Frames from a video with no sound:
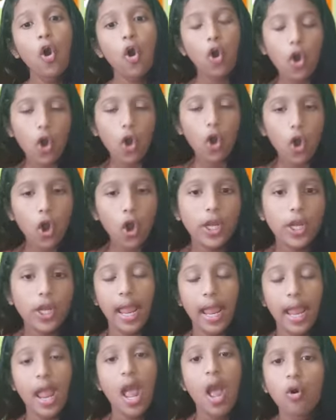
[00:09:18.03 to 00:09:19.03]

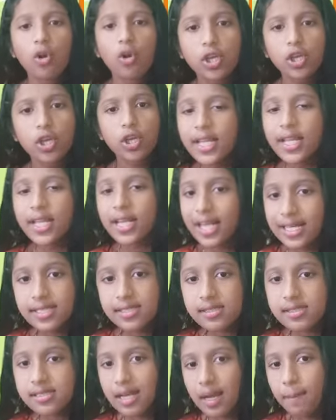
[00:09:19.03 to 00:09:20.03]
Okay, let
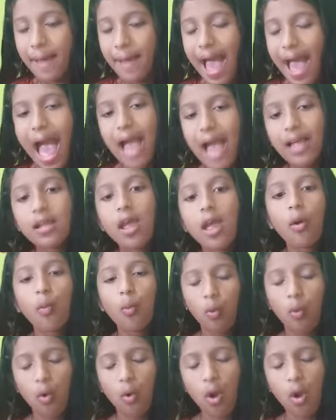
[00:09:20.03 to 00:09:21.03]
us come back.
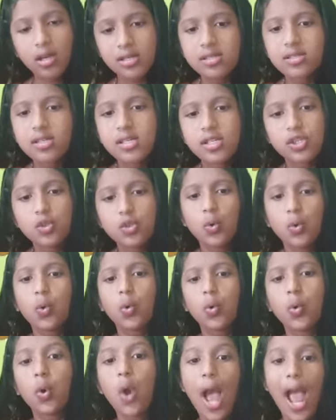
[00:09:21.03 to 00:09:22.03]
What does it
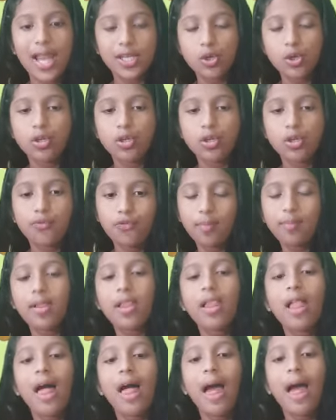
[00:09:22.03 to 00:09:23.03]
do? I told you
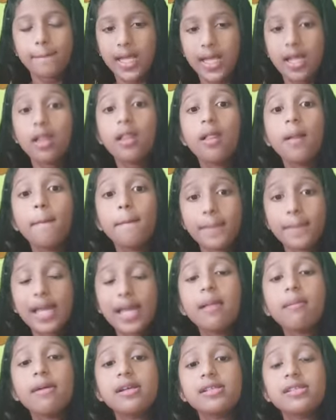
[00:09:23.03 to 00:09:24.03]
female and male.
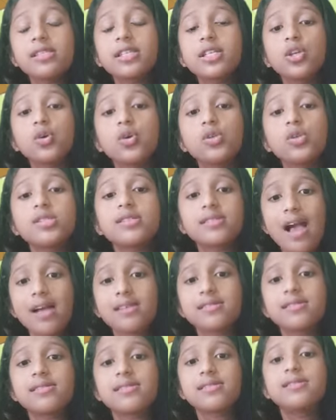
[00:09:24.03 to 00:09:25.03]
Male mosquito
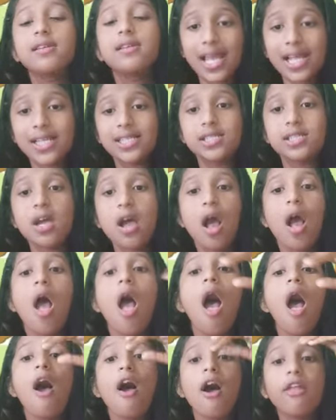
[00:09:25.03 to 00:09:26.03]
sucks the nectar
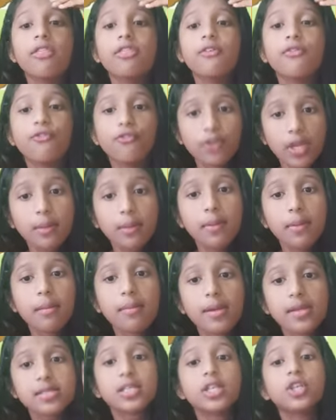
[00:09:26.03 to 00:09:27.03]
and the female
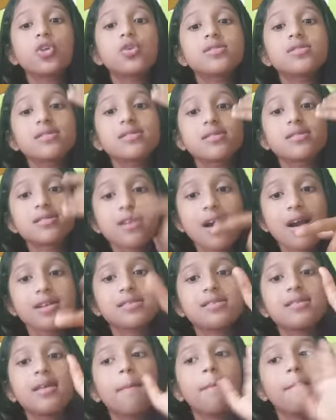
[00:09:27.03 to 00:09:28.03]
mosquito
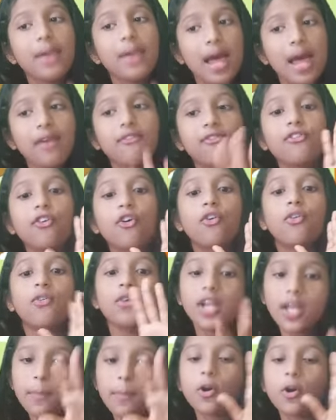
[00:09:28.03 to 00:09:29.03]
sucks the blood for
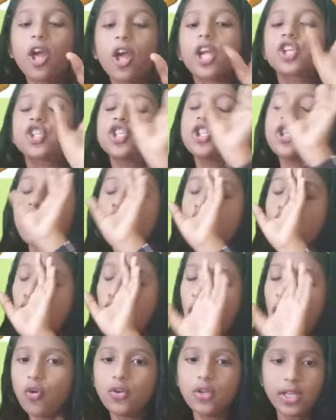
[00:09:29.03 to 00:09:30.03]
reproduction
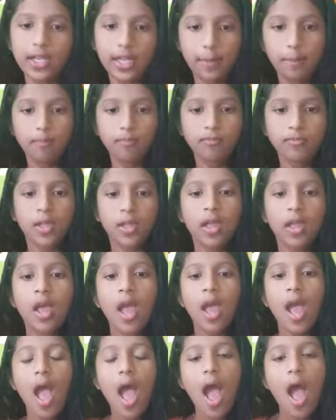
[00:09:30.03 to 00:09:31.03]
only.
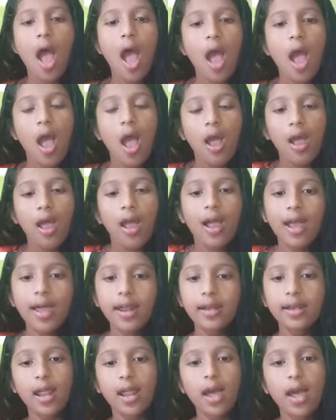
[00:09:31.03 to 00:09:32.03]

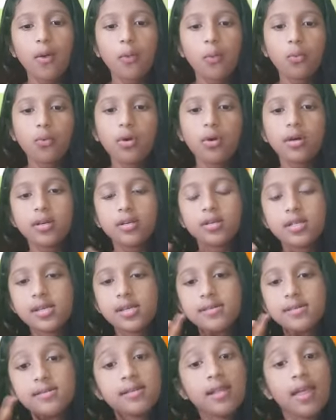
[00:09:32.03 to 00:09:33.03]
And now what
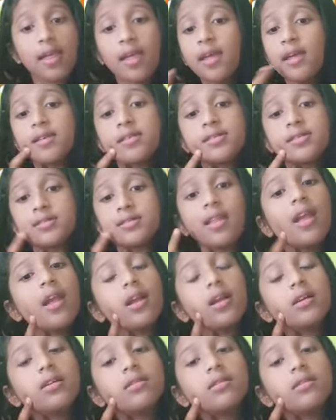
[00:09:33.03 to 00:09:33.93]
is next? Think.